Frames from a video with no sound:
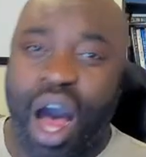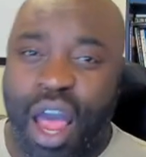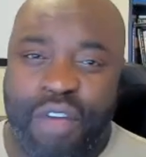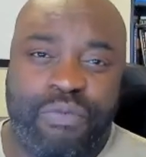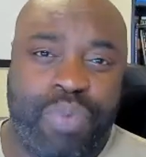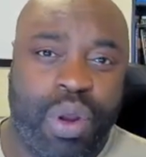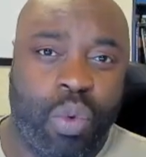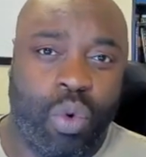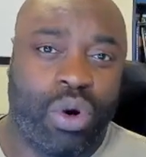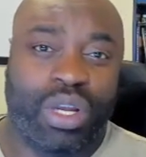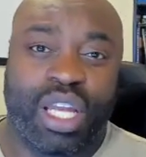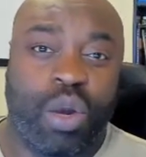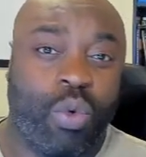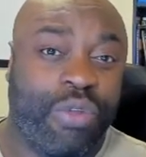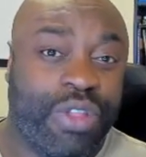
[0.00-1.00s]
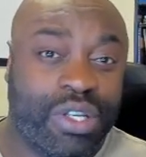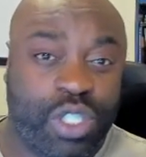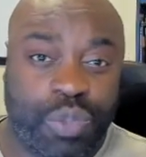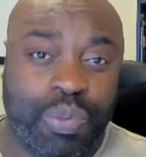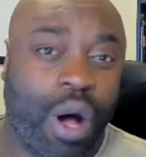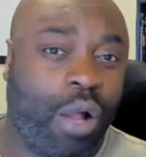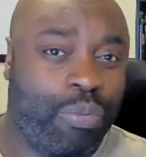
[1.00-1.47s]
I've been working with
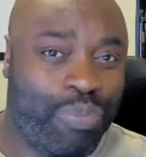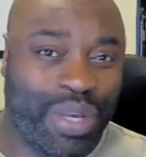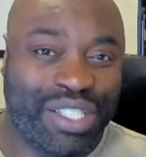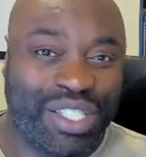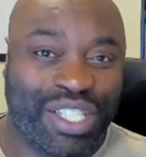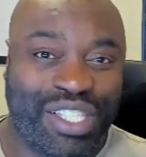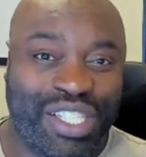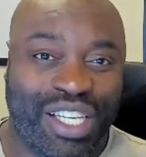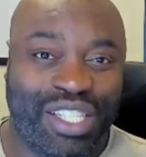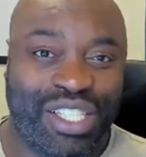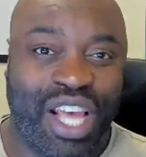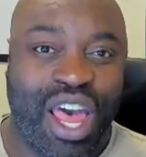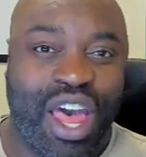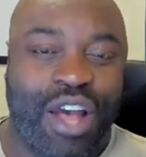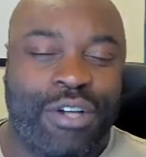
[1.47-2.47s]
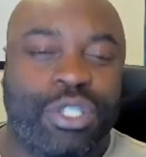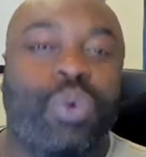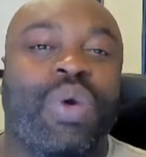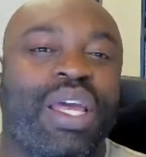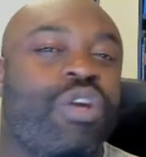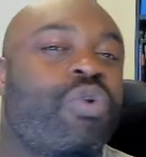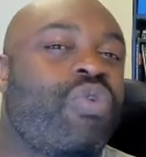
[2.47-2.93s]
small businesses to
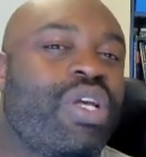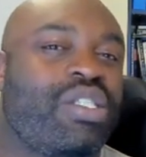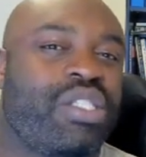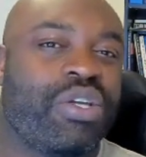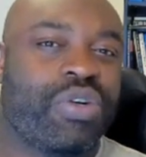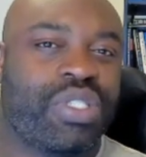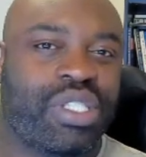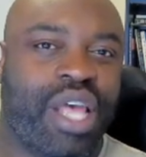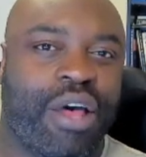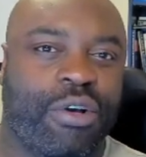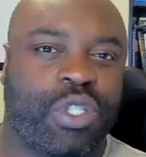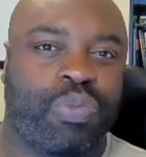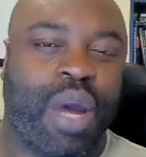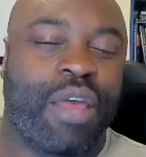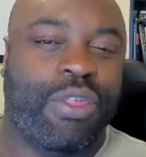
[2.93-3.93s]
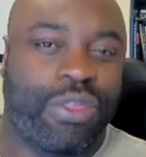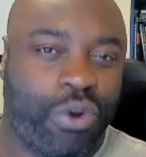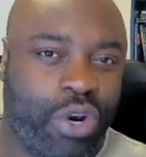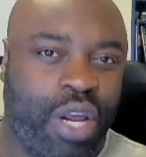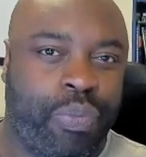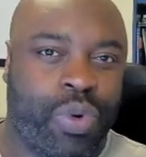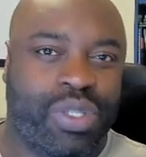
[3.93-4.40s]
increase their sales by
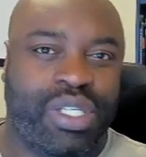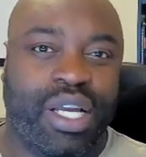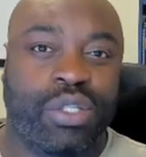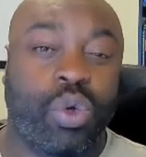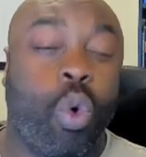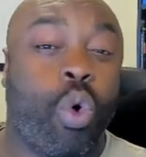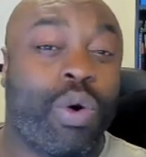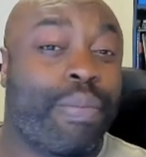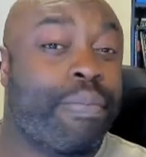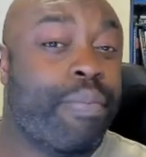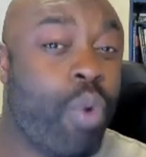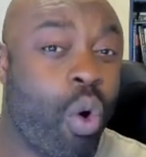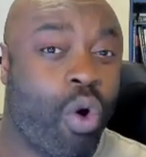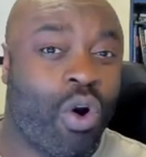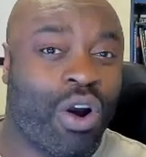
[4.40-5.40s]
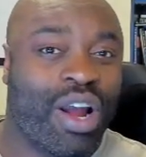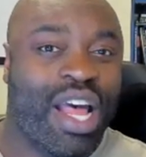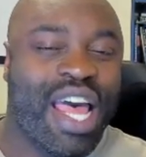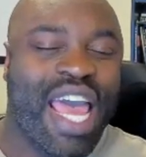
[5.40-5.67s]
30% or more